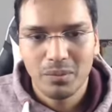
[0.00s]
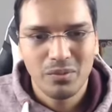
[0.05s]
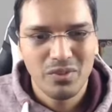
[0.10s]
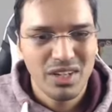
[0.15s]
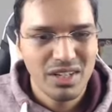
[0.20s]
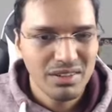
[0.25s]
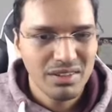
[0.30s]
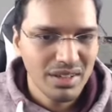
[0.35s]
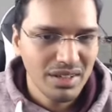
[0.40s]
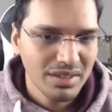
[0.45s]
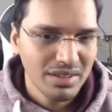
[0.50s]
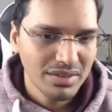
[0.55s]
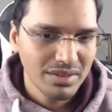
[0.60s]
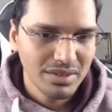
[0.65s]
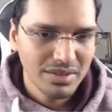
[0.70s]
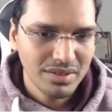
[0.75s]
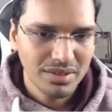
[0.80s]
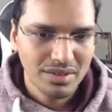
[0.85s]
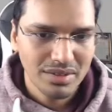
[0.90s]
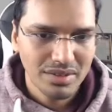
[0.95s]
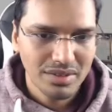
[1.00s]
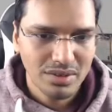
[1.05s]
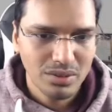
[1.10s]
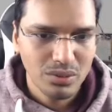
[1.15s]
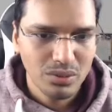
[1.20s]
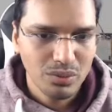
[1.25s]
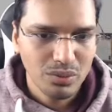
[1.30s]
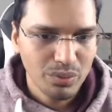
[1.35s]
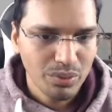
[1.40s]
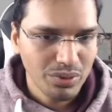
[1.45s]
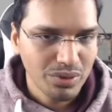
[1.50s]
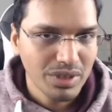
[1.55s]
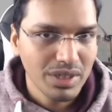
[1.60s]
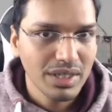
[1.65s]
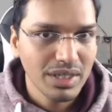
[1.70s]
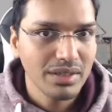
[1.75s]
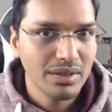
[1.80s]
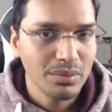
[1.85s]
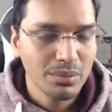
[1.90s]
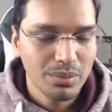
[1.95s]
White has to
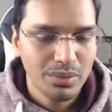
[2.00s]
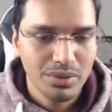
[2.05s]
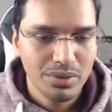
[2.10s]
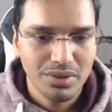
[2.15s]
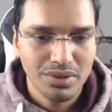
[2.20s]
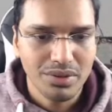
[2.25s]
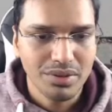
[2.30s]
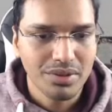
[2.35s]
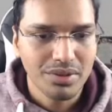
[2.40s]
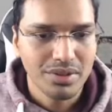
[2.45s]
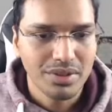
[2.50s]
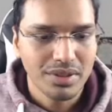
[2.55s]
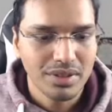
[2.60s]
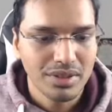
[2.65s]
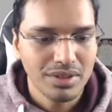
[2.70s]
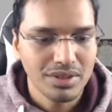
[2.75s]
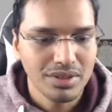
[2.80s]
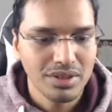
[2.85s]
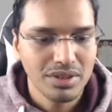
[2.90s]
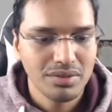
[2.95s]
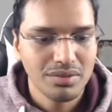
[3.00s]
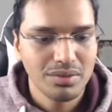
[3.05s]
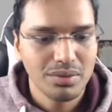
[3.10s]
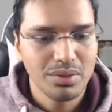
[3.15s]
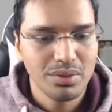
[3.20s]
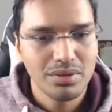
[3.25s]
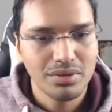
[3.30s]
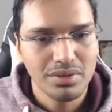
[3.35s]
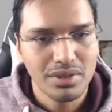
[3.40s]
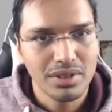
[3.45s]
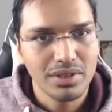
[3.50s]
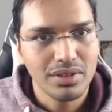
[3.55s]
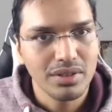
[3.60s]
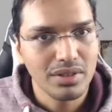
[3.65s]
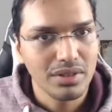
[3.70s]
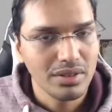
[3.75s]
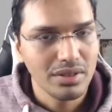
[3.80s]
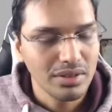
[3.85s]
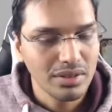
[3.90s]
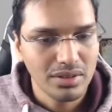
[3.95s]
protect the pawn on c4 with
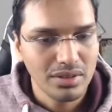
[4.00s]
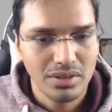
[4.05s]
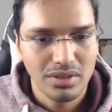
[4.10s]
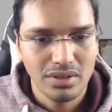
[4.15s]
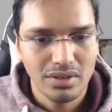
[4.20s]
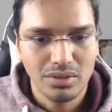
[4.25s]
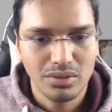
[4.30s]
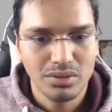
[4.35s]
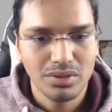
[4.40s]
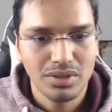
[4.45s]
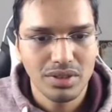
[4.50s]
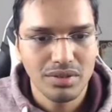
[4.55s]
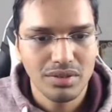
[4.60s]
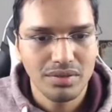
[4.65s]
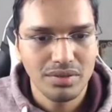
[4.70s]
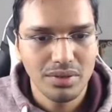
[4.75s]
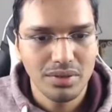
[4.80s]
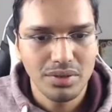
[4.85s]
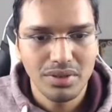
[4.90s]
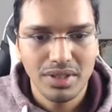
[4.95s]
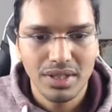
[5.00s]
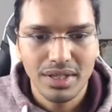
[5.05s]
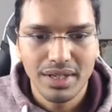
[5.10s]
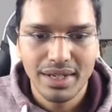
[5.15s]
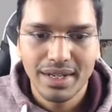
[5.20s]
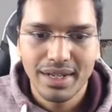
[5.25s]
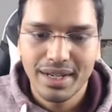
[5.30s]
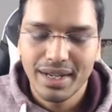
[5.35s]
rook d4.